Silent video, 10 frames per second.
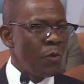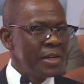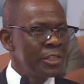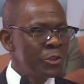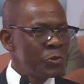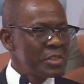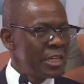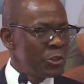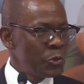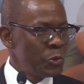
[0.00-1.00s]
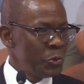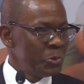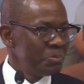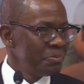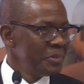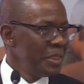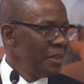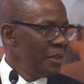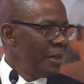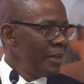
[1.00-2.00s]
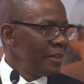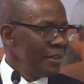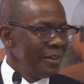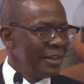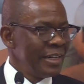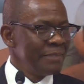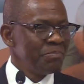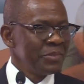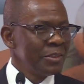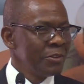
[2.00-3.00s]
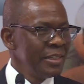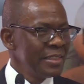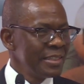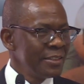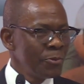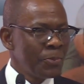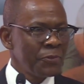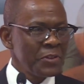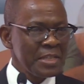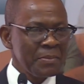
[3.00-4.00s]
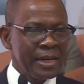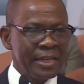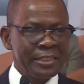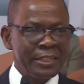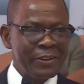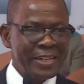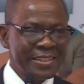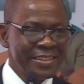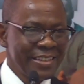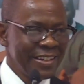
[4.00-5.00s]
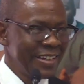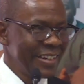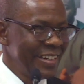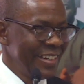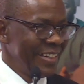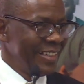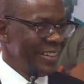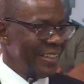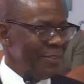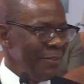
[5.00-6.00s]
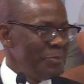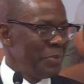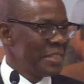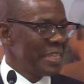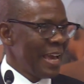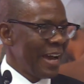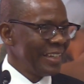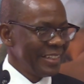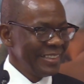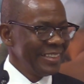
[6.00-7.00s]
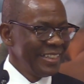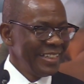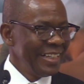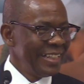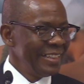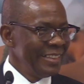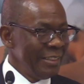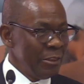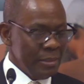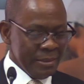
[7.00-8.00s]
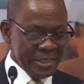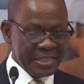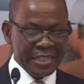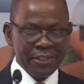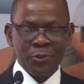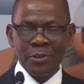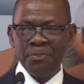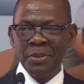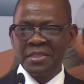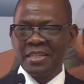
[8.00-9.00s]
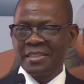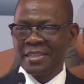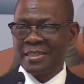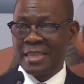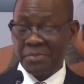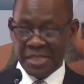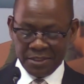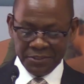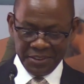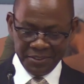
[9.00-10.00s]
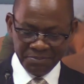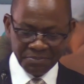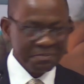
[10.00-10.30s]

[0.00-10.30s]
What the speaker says: want to say to you, don't listen to Professor Makechekana's DCI. Listen to the businesses themselves.